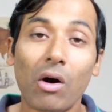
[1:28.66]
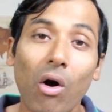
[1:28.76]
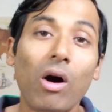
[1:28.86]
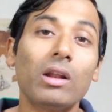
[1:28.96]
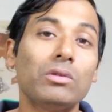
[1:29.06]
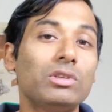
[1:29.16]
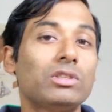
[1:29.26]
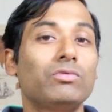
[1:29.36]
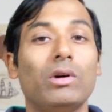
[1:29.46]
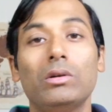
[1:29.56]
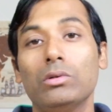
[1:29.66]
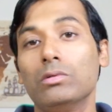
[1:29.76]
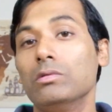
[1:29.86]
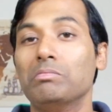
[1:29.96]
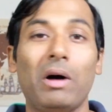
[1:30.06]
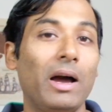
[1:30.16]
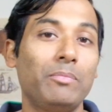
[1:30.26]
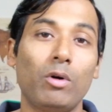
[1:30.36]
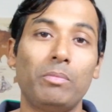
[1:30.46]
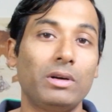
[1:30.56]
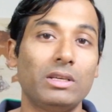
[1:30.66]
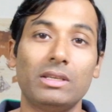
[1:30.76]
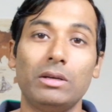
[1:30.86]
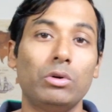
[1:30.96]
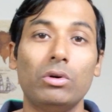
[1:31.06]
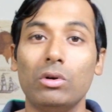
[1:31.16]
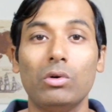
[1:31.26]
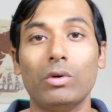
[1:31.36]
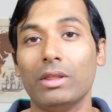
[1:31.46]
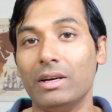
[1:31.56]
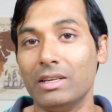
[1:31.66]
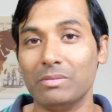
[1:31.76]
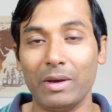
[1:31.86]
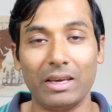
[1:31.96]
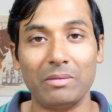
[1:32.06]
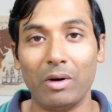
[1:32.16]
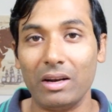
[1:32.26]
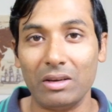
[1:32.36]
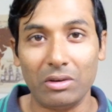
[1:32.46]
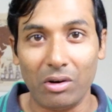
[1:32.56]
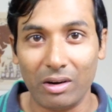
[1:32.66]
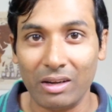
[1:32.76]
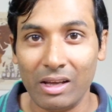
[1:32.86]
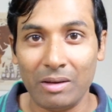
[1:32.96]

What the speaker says: or you just want to buy properties and don't know whether it is making money or not,